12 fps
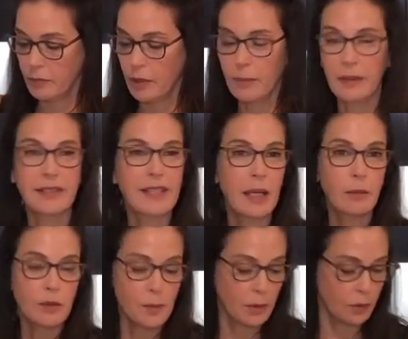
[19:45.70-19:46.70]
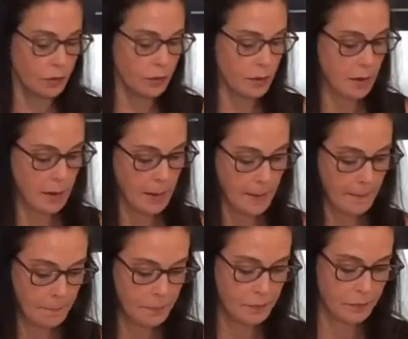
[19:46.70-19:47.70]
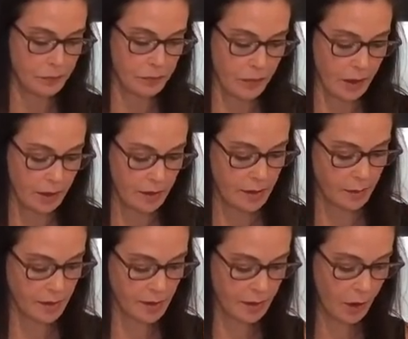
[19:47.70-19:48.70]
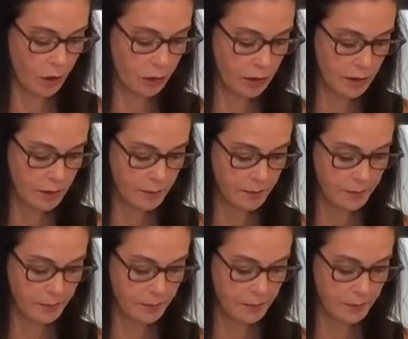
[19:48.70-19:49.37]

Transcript: probably a tablespoon, some salt,